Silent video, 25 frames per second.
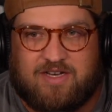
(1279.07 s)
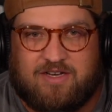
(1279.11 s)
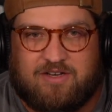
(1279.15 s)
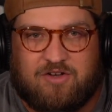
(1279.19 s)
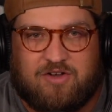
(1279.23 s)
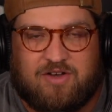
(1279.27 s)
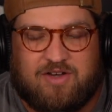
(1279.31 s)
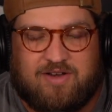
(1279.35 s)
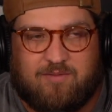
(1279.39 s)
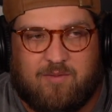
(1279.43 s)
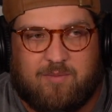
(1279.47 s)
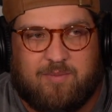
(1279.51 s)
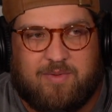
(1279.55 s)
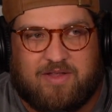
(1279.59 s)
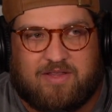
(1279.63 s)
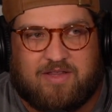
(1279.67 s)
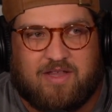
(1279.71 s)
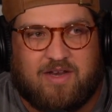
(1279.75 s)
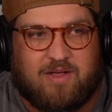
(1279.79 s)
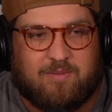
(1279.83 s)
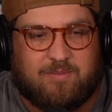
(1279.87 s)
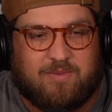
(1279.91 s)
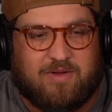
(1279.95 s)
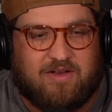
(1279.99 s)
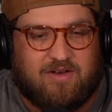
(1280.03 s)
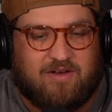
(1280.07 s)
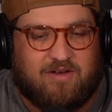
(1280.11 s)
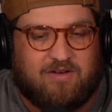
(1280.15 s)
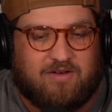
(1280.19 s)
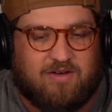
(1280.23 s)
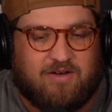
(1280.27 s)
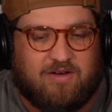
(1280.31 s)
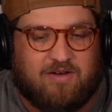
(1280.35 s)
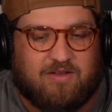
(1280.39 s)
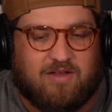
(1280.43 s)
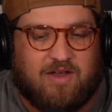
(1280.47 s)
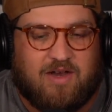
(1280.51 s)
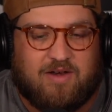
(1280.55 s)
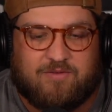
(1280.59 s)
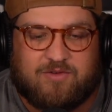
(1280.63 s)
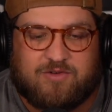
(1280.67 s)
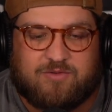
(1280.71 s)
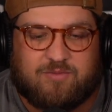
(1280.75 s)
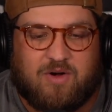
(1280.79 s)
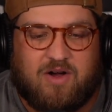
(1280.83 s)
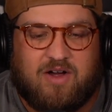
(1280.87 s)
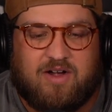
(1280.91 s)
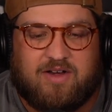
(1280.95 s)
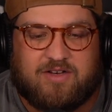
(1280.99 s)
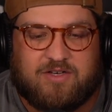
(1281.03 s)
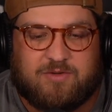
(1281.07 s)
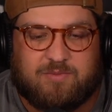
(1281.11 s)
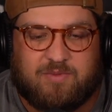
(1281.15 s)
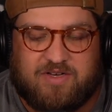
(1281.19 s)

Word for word: and you can even pick that up uh, in, in a lot of mm-hmm. his writings.